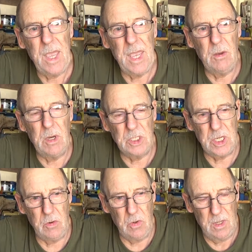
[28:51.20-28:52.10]
Anyway,
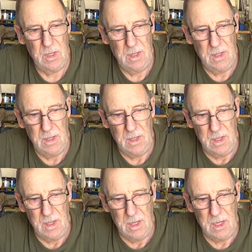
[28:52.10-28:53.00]
so,
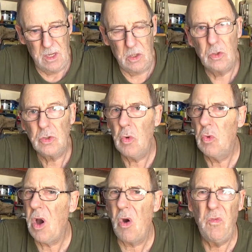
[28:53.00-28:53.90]
because it's all
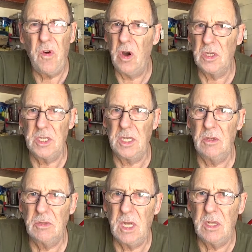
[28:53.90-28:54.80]
coal fires then, there
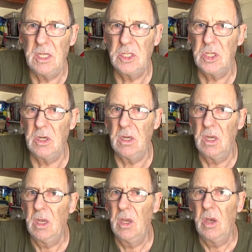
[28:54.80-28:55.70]
was none of this
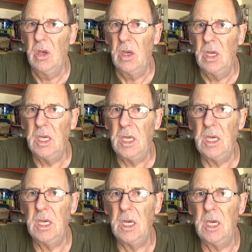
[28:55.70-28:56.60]

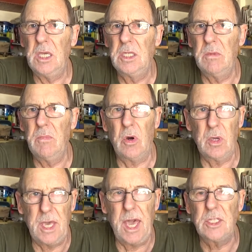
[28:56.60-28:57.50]
heating by
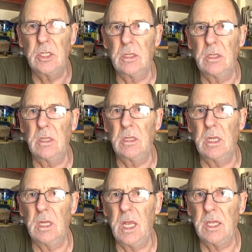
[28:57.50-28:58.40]
gas and
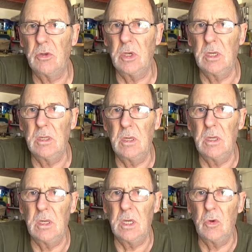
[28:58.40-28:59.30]
electric
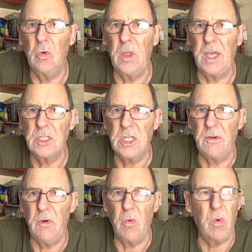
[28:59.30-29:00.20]
and all that
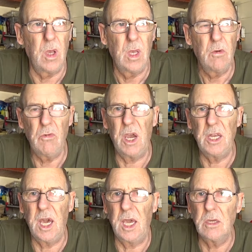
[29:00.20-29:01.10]
stuff, like
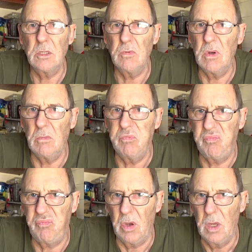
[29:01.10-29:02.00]
radiators. Well,
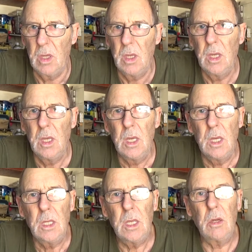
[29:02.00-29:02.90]

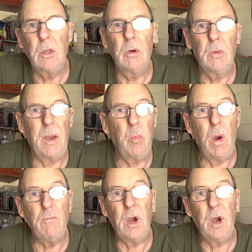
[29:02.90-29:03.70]
we had one